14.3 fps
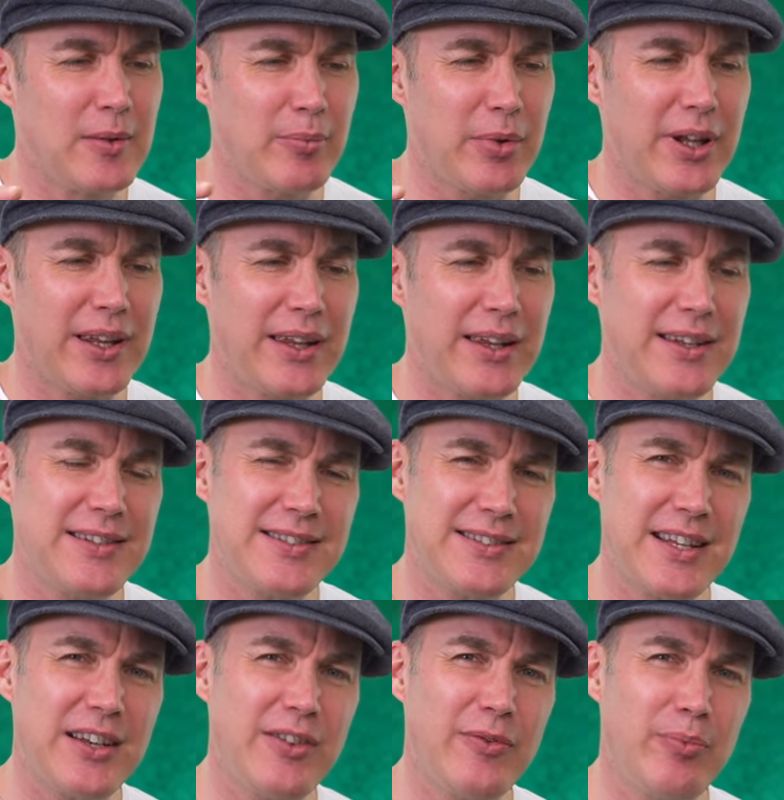But
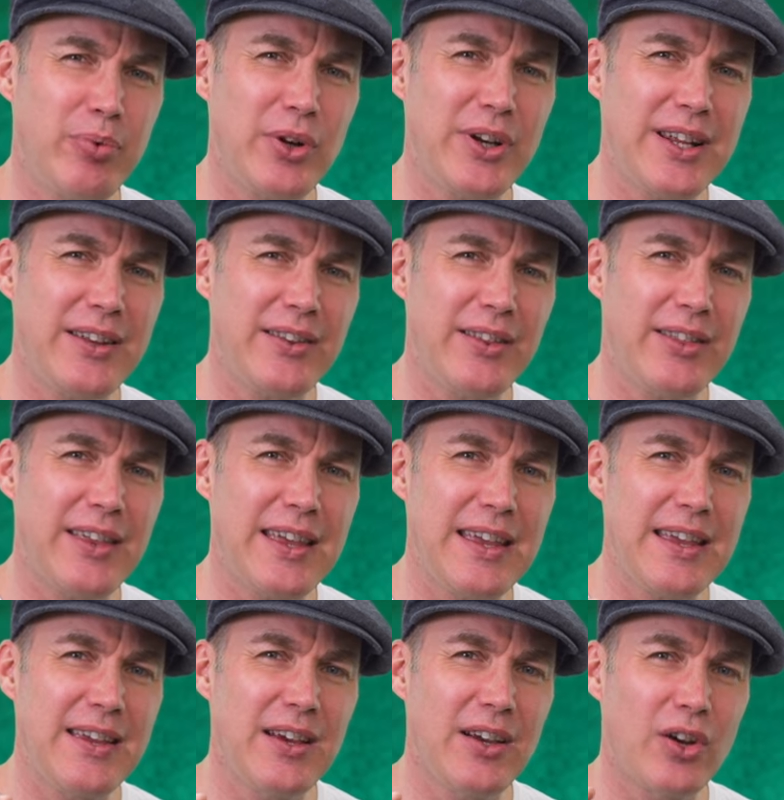instead of putting
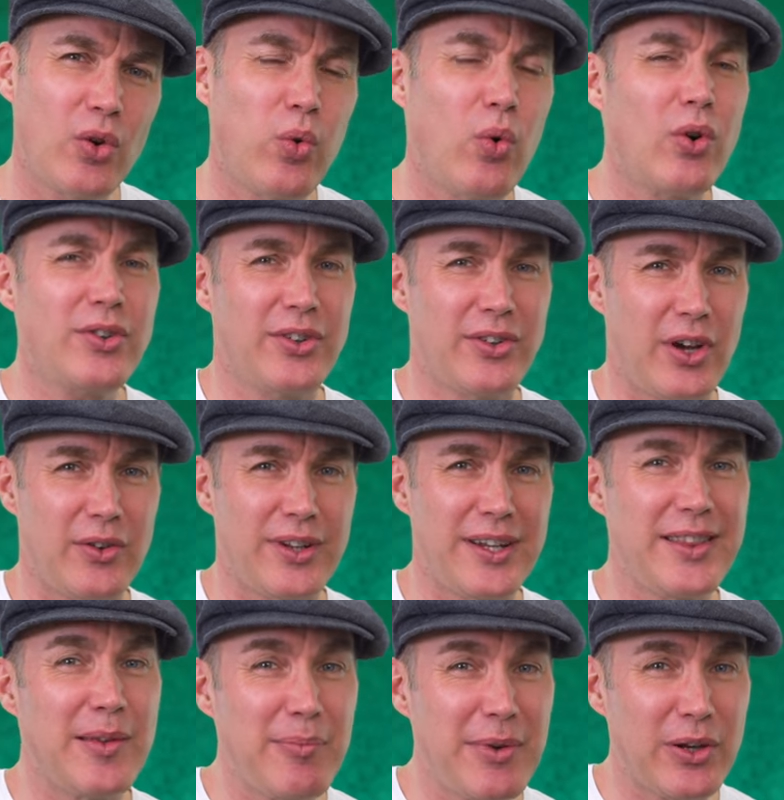the quarter note
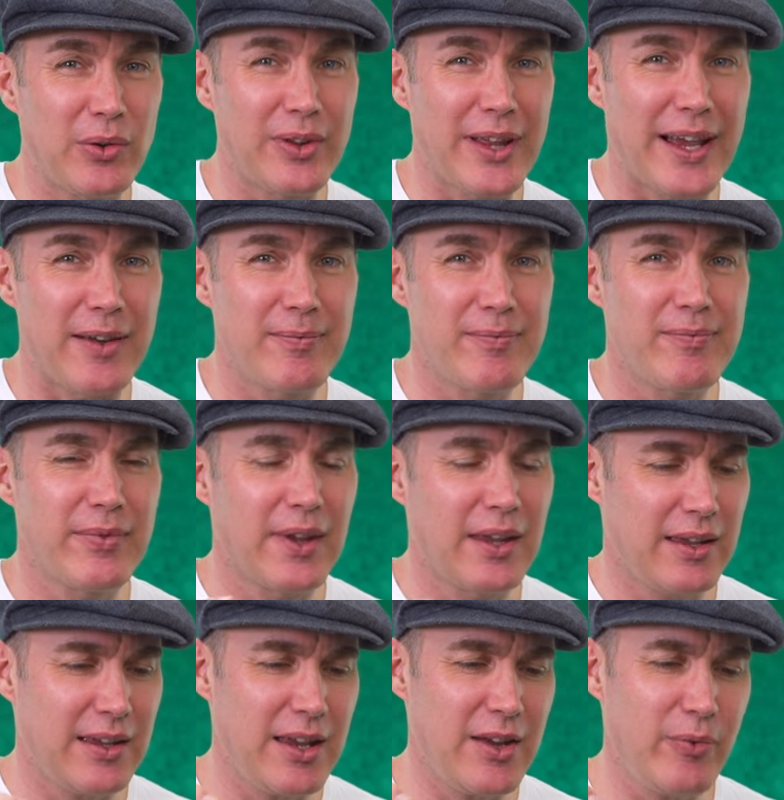in the middle there,
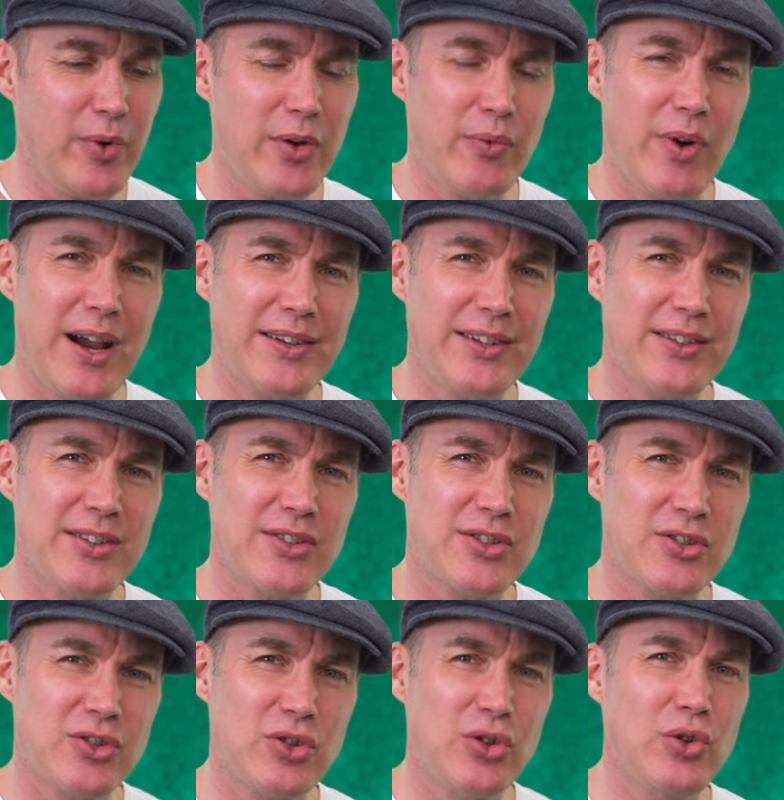if we write it as
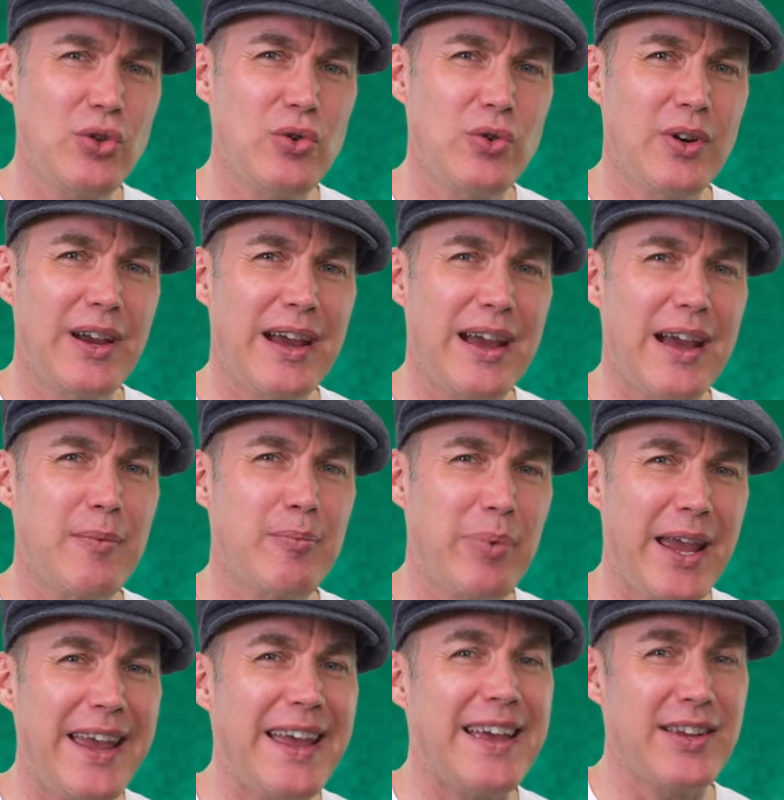two
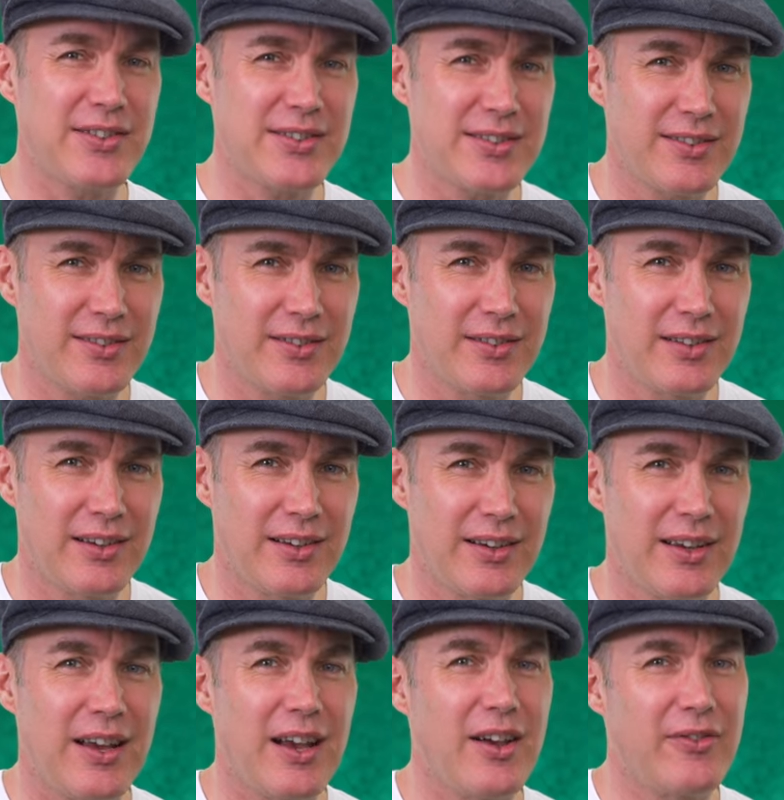pairs
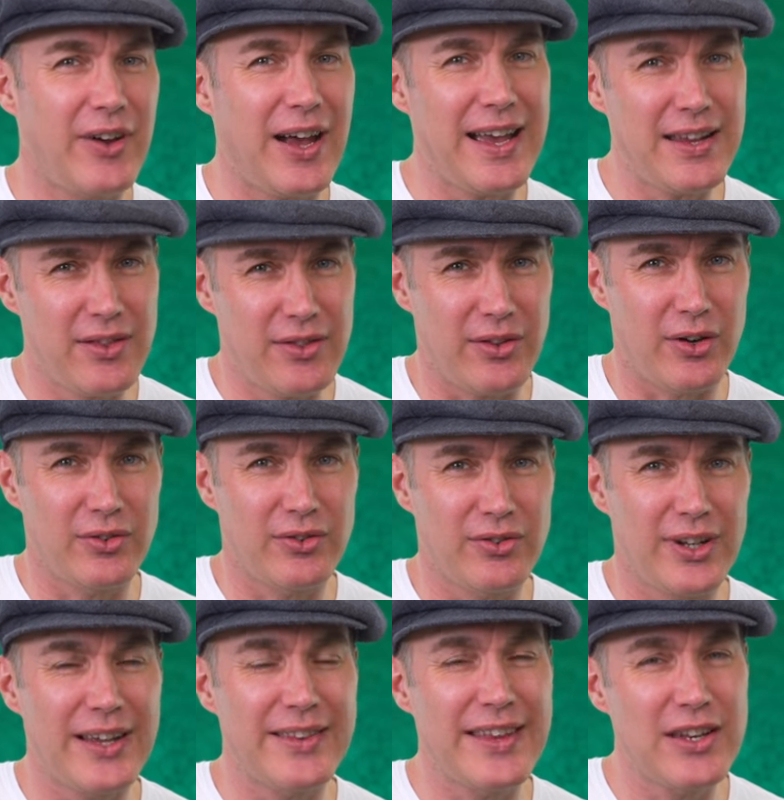of eighth notes
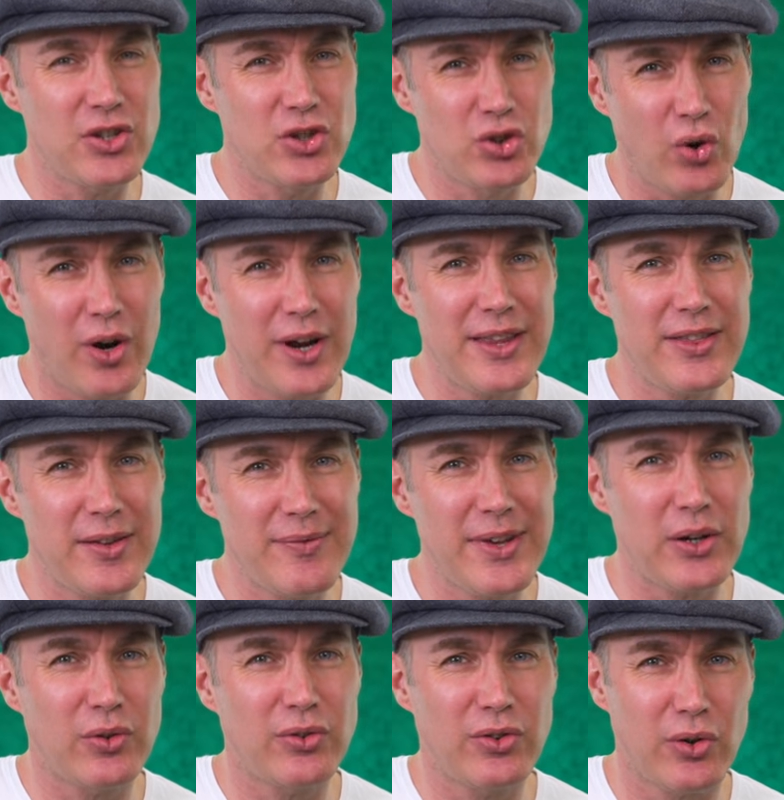and then join the
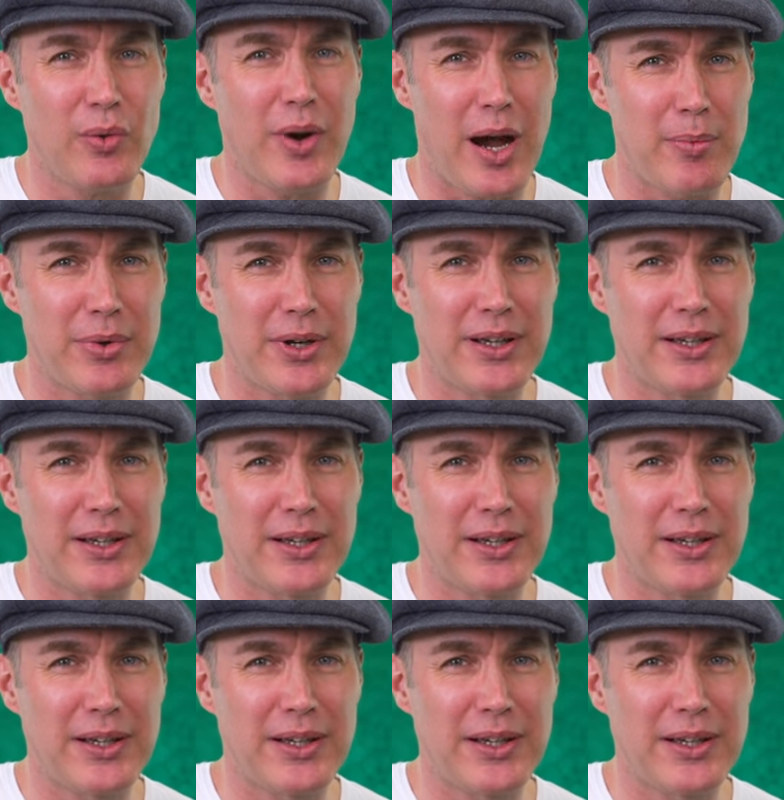middle two up,